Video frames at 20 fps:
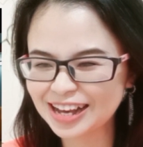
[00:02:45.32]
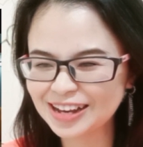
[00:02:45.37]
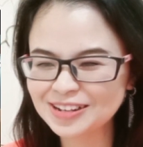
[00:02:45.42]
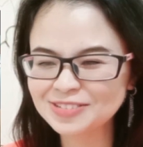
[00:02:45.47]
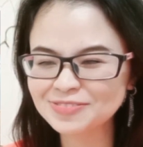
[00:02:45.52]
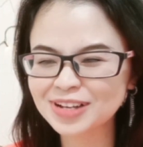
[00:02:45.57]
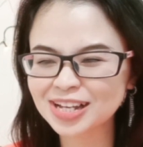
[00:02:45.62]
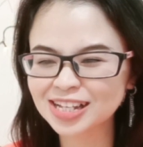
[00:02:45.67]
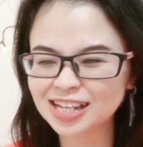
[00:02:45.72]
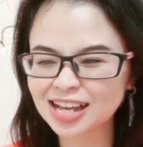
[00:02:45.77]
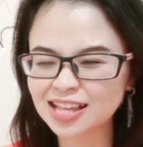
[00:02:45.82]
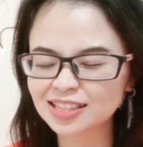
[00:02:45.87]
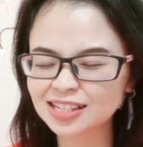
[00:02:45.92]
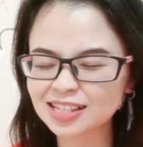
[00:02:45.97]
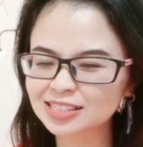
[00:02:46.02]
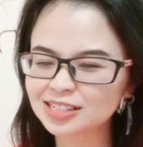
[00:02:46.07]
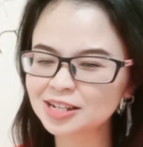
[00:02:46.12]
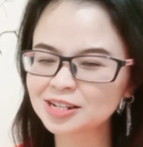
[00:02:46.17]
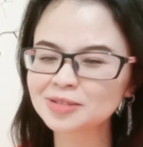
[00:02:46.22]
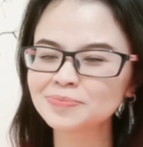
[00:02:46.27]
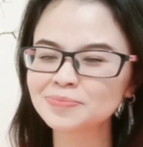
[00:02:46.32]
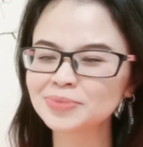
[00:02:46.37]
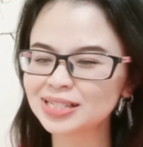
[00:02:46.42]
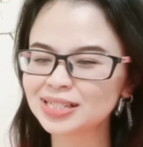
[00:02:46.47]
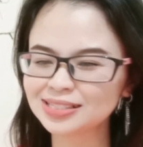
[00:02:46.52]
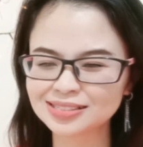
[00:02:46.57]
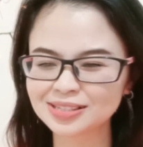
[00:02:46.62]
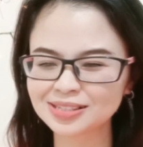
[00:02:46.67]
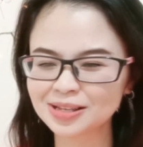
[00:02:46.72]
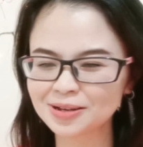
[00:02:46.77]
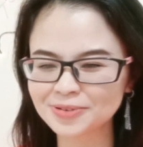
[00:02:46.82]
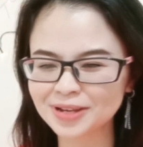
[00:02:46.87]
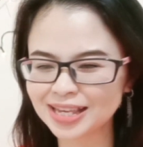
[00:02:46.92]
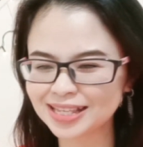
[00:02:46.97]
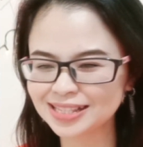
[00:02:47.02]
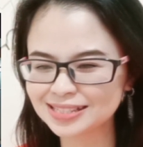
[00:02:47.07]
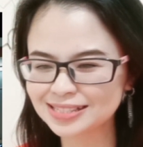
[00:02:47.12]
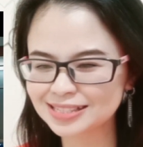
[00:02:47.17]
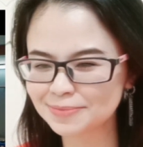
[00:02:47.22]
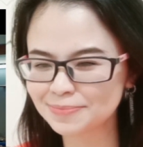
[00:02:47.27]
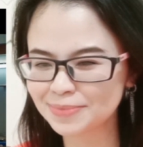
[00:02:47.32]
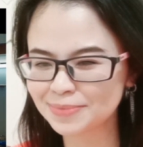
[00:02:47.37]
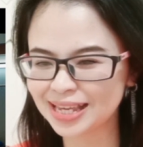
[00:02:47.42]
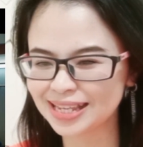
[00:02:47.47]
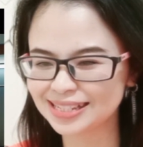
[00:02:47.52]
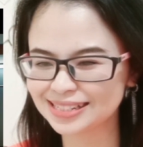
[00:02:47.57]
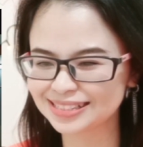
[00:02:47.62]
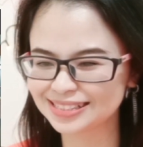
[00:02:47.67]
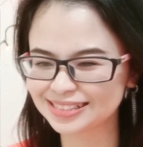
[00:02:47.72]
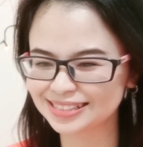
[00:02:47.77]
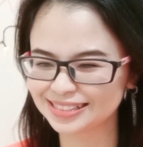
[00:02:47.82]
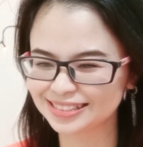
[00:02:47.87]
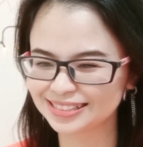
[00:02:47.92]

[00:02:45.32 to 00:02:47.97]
Oh my god, this is gonna be so intimate.